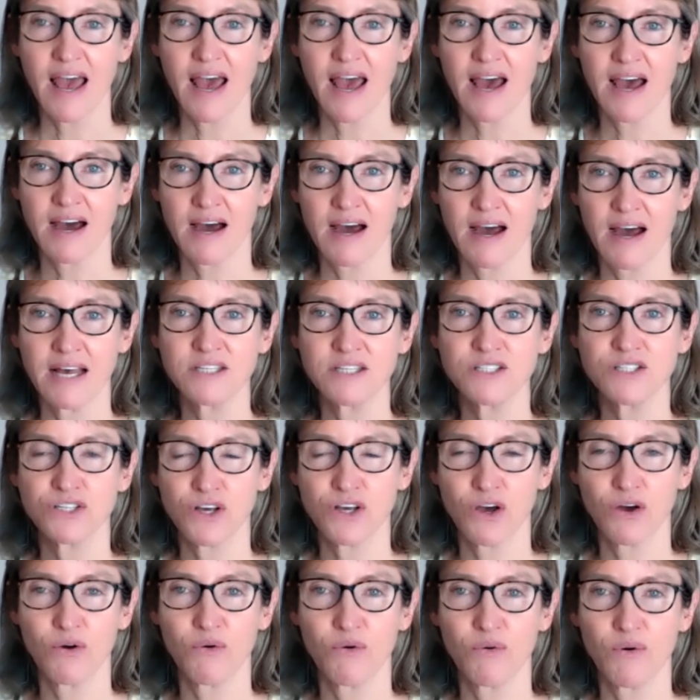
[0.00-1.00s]
And
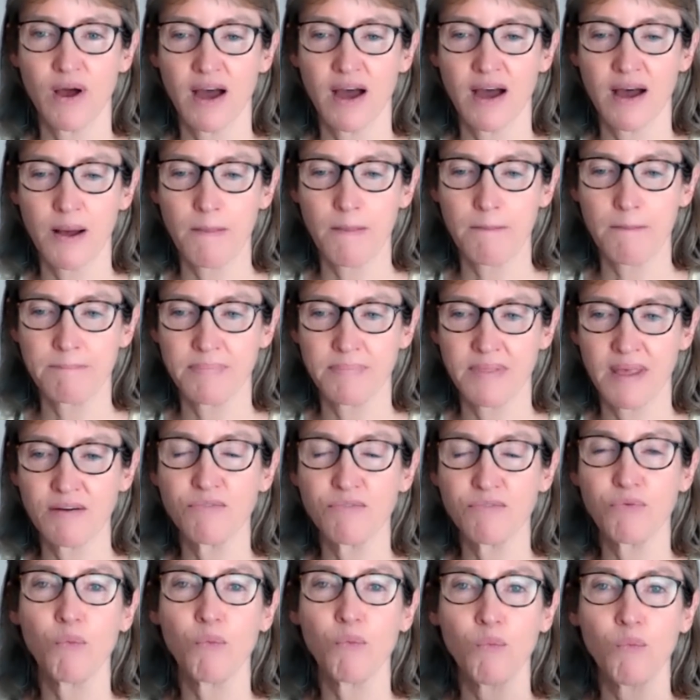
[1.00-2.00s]
so they've
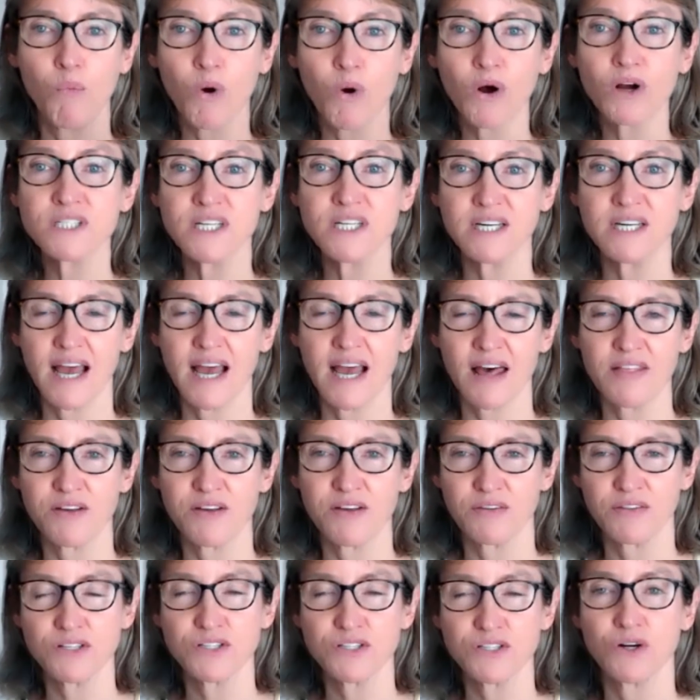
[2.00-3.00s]
worked together,
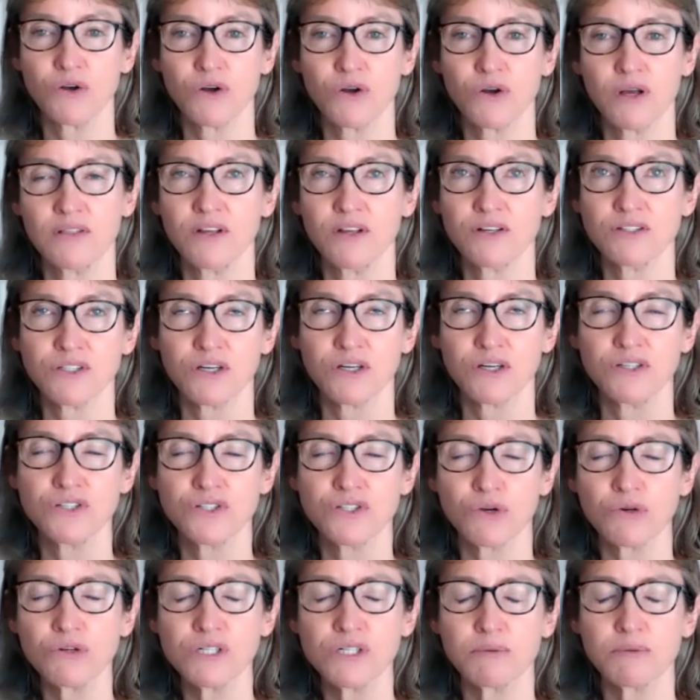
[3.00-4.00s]
and there's a
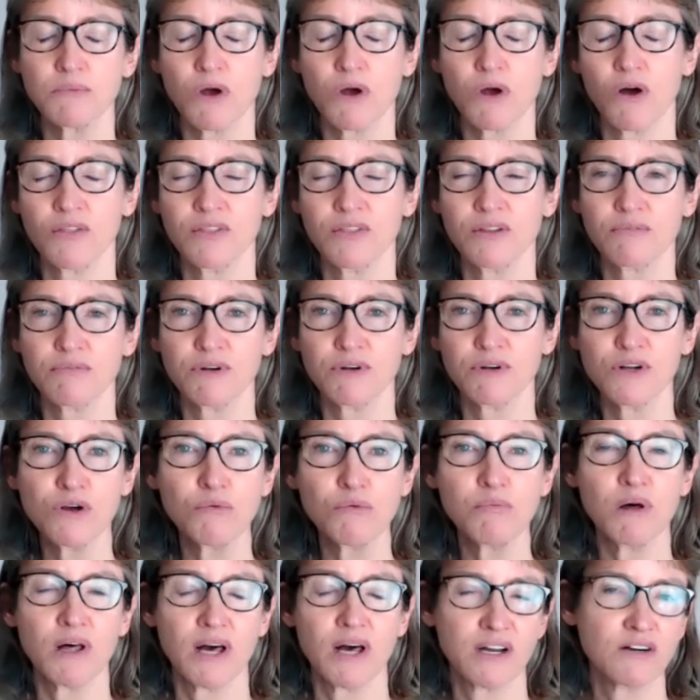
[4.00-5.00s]
consortium called the
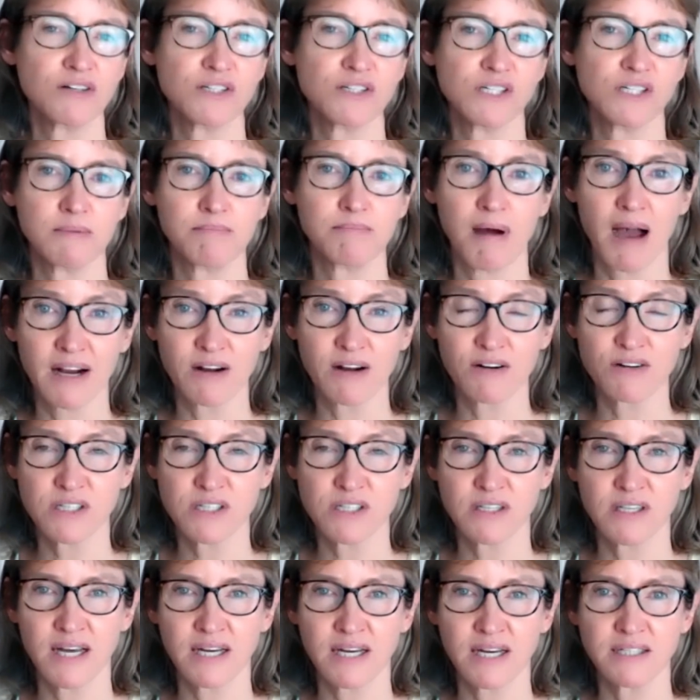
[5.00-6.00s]
Renewable Energy Buyers
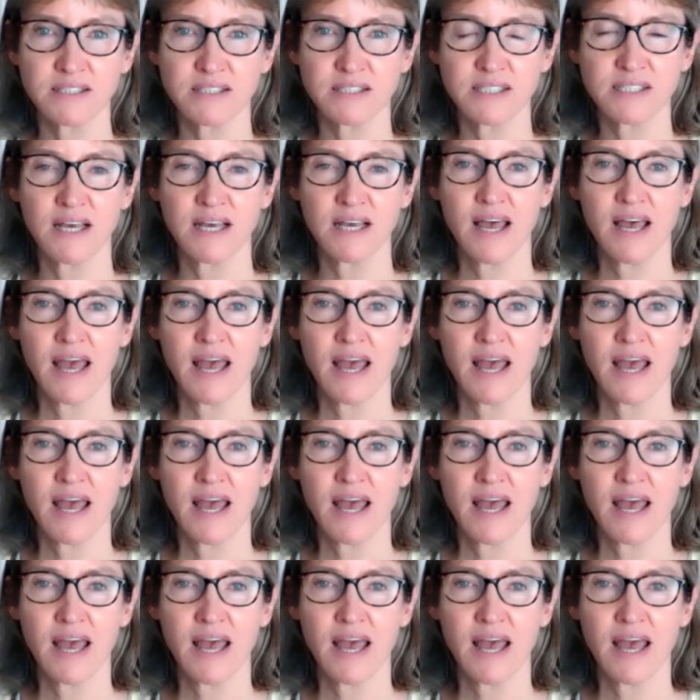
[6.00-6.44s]
Alliance,